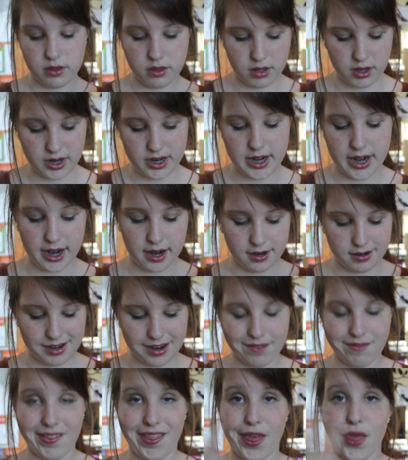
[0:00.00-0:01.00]

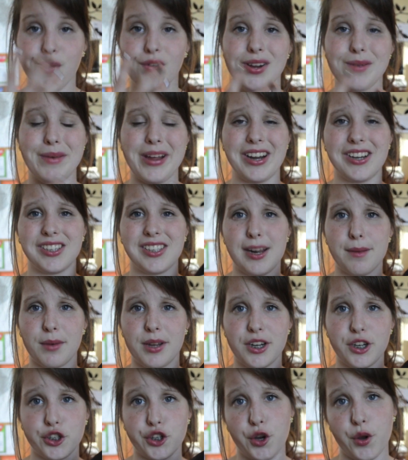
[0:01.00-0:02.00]
the three pairs that I'm
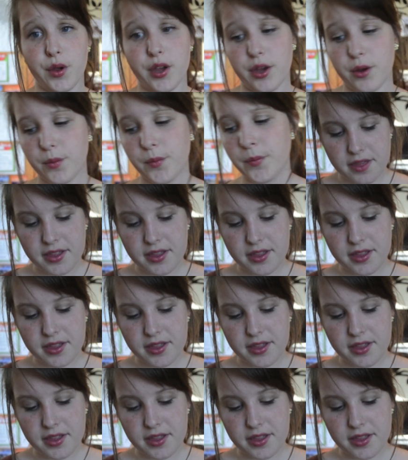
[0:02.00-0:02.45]
going to show you.